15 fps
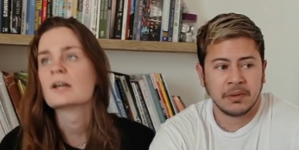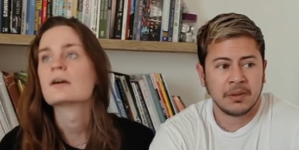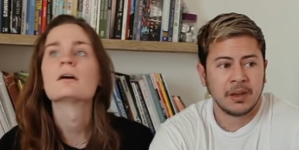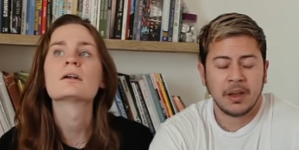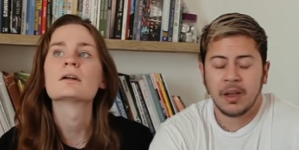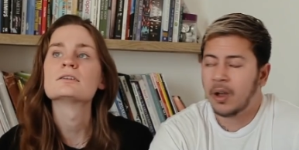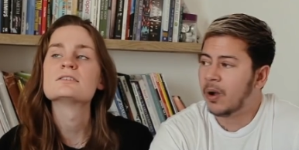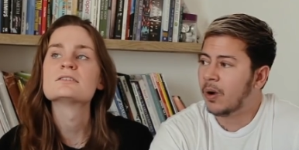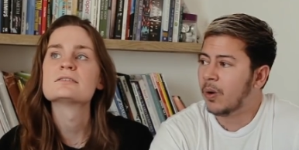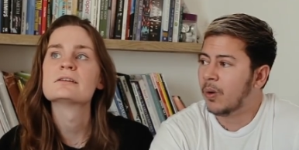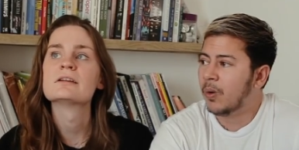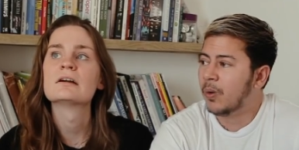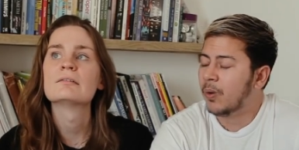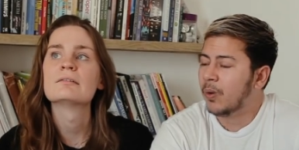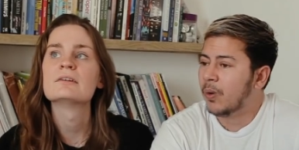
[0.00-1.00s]
Speaker 1: god, I just
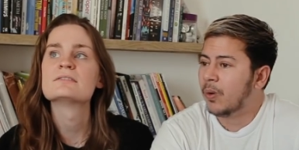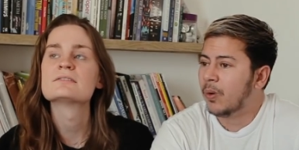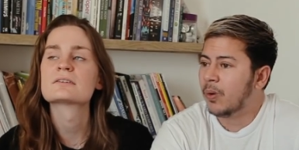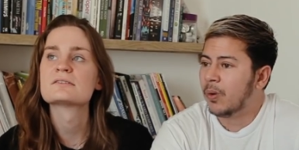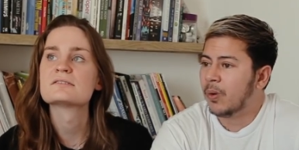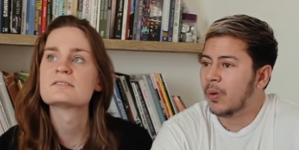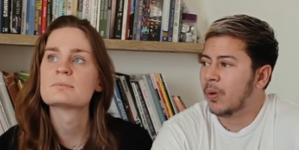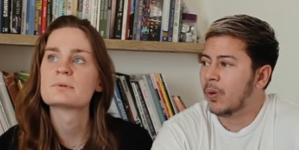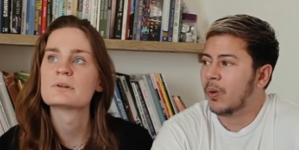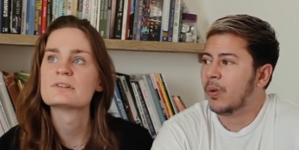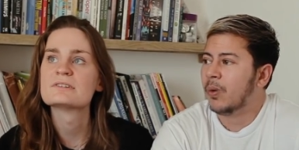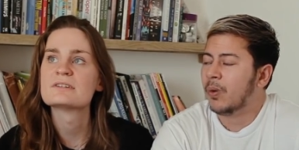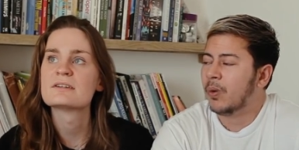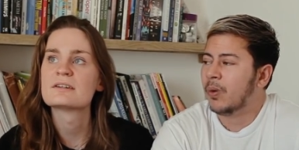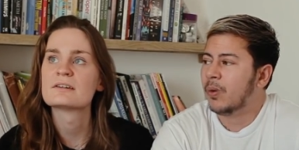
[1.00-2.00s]
love these
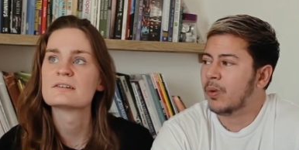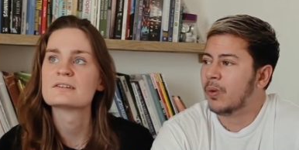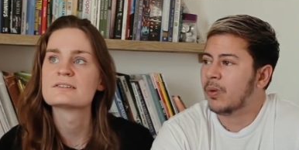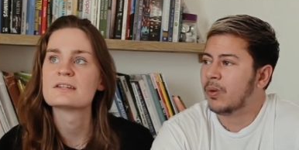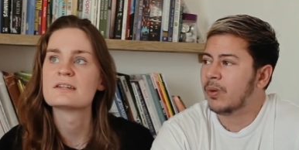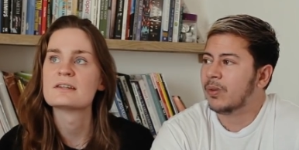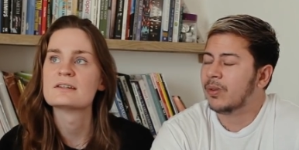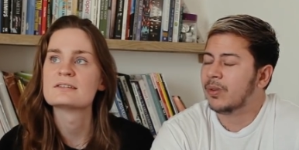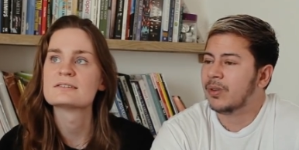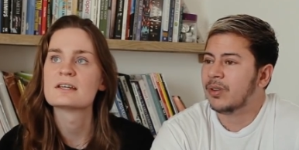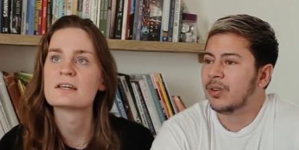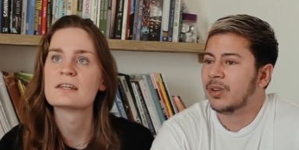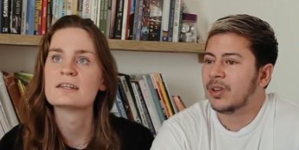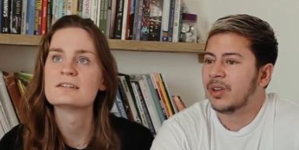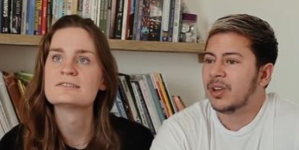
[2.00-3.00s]
conspiracy theories that they
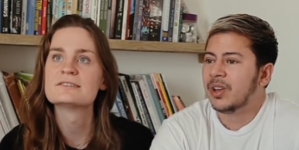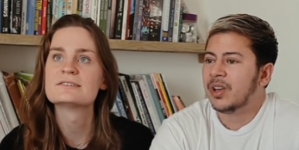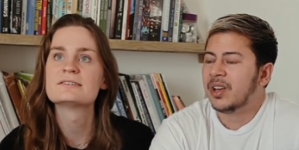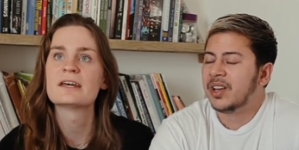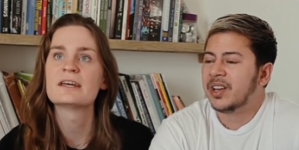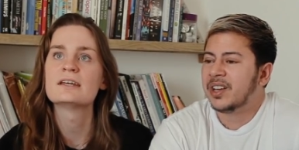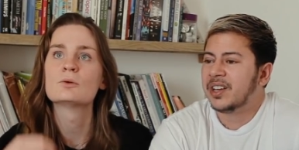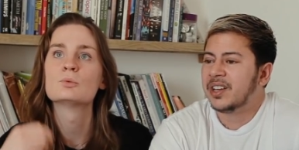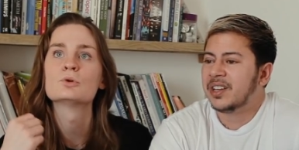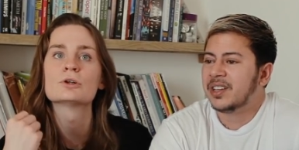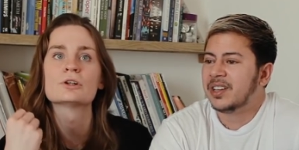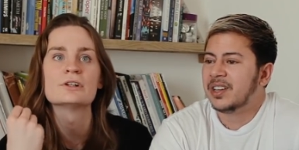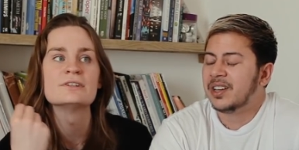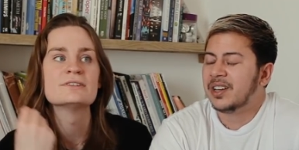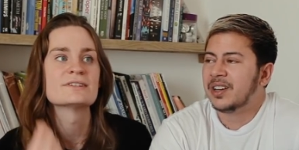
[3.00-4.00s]
say. They just take
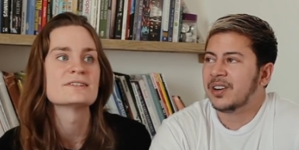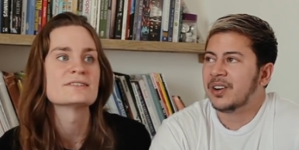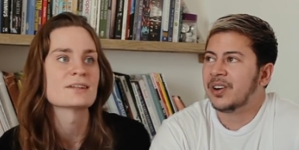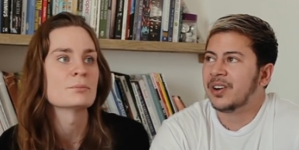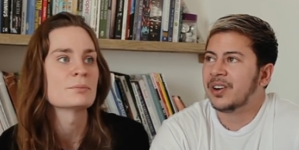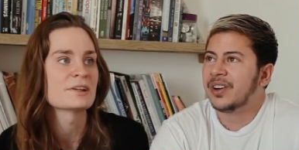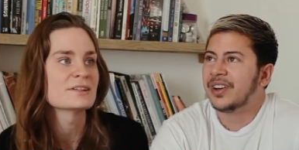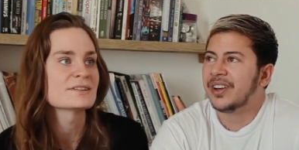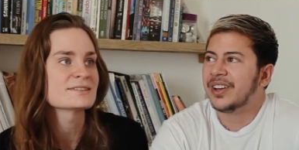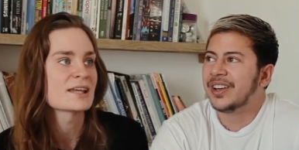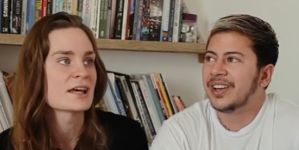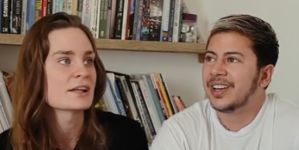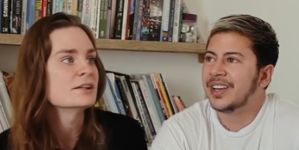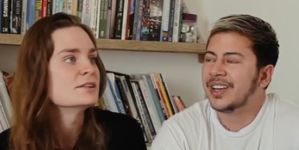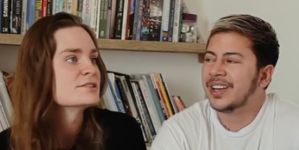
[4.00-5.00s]
words that oh. somebody has
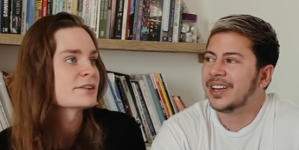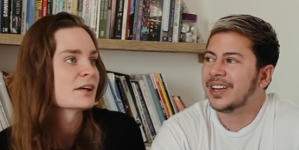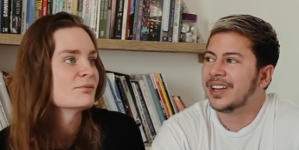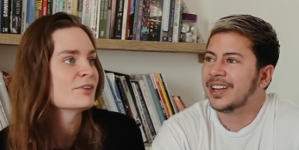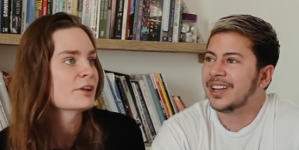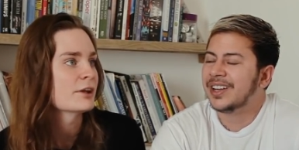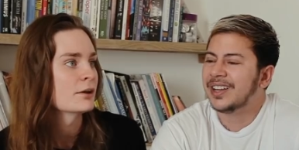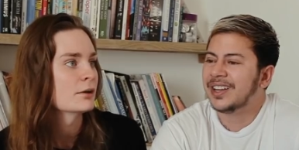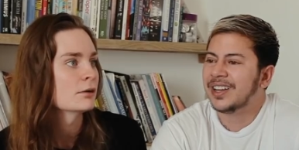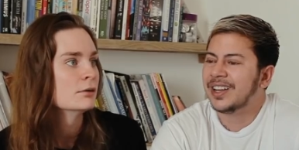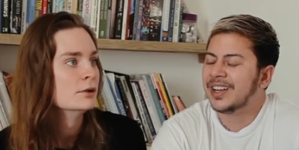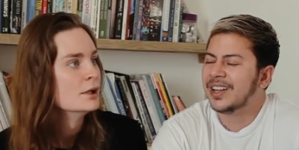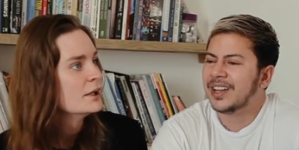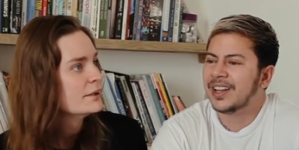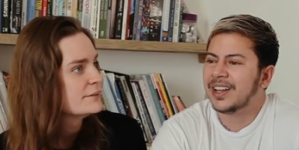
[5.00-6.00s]
said in some video,
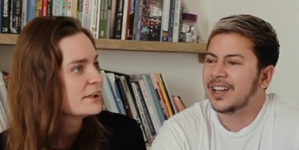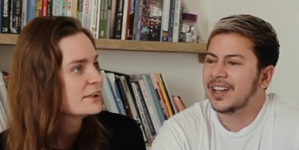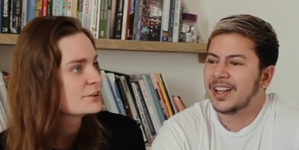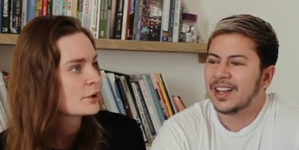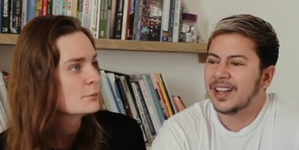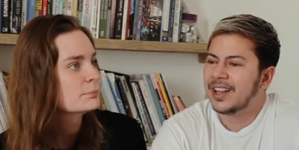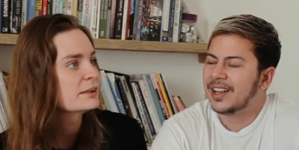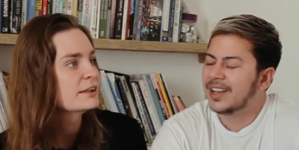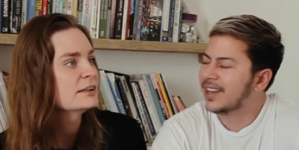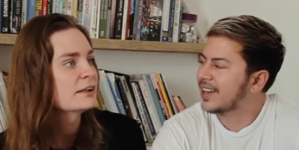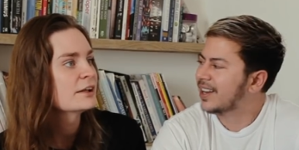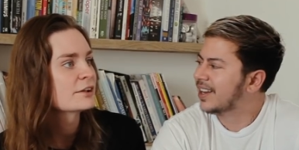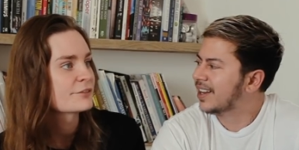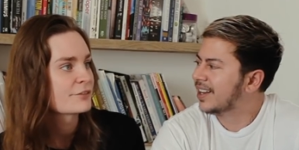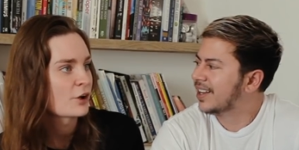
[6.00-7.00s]
take it completely
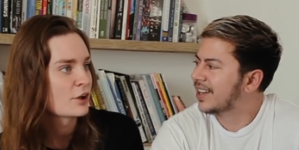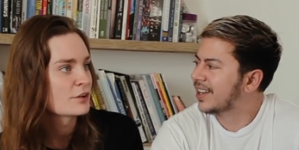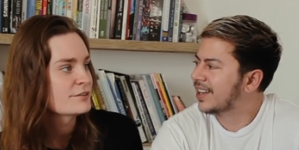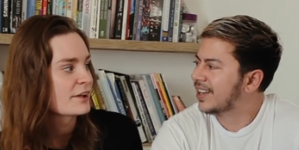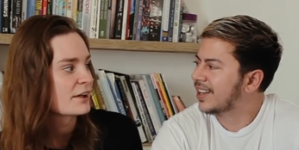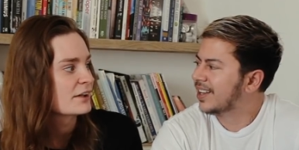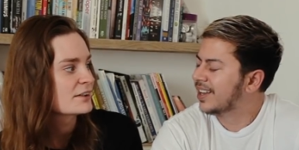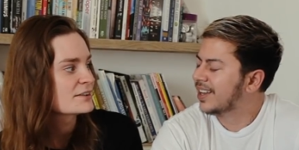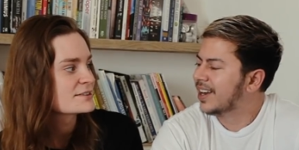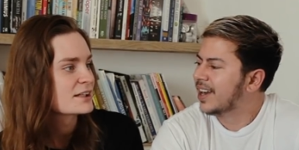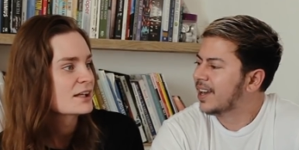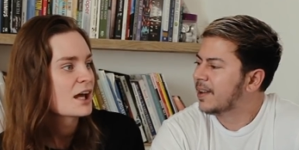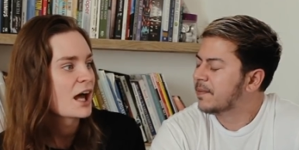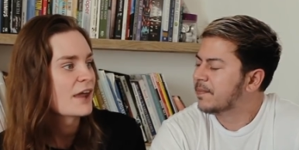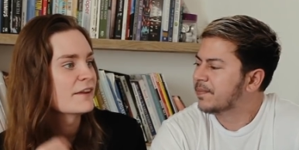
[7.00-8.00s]
out of context,
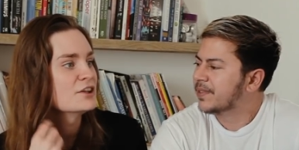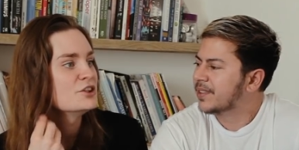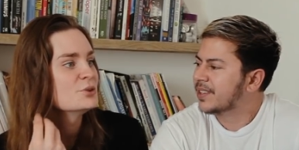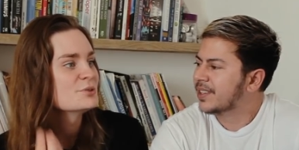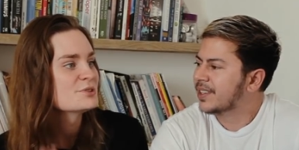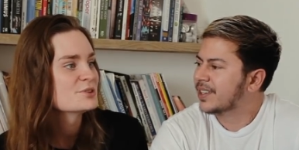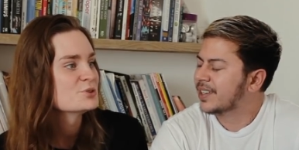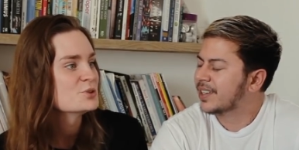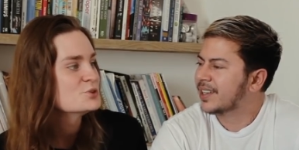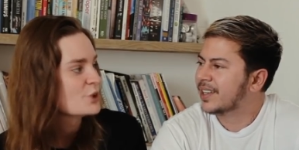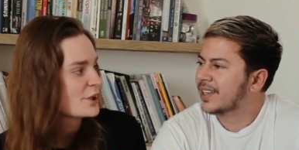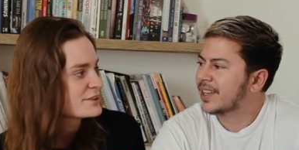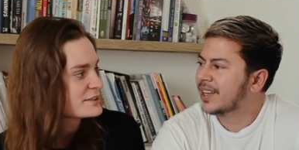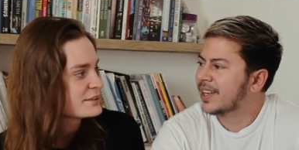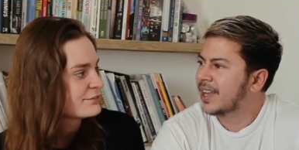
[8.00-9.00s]
and then use it to
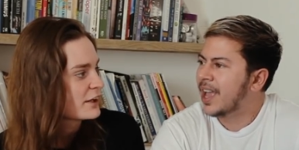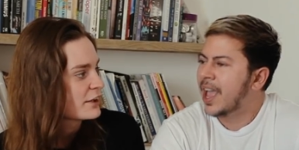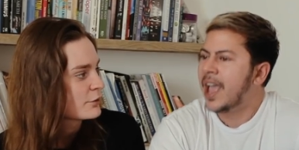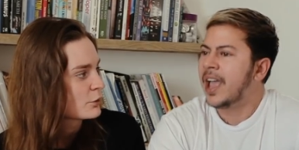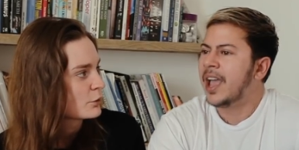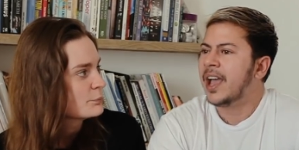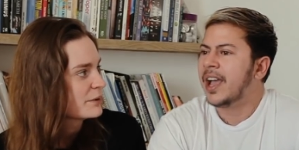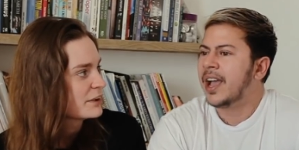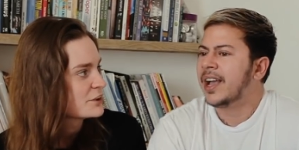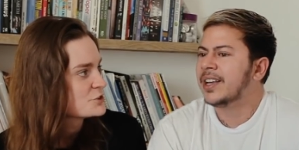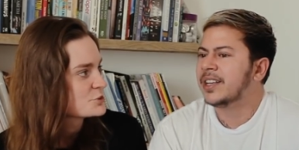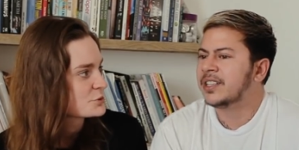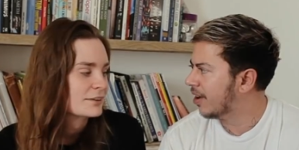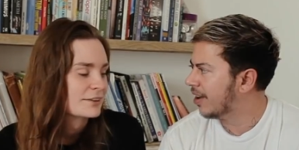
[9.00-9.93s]
justify their own bigotry.